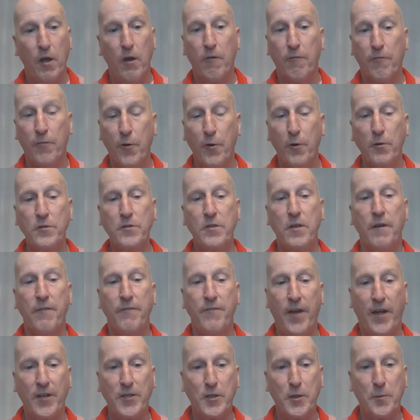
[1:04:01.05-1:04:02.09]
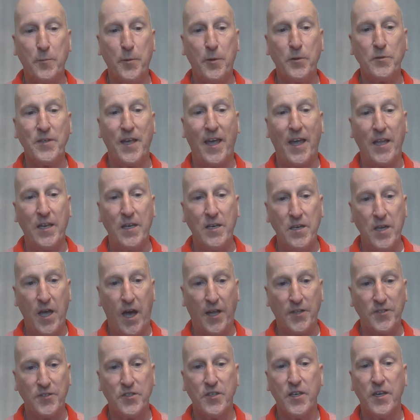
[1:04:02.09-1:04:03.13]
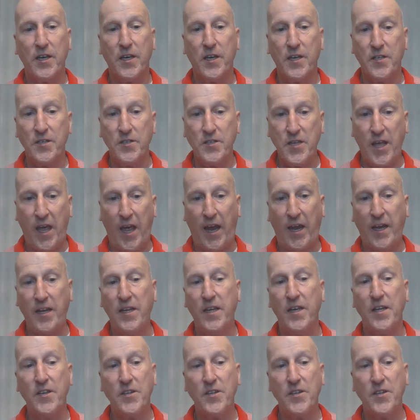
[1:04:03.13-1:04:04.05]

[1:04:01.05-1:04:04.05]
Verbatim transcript: Fruits, vegetables, and nuts contain